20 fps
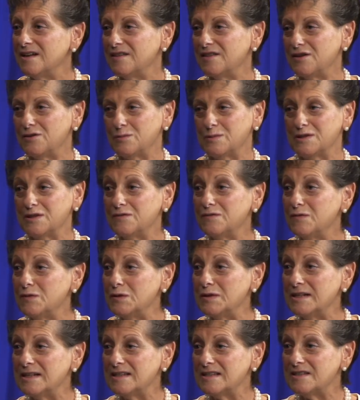there was
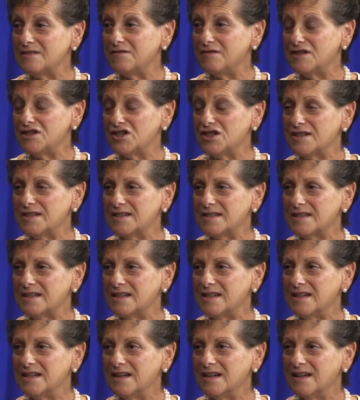food insufficiency.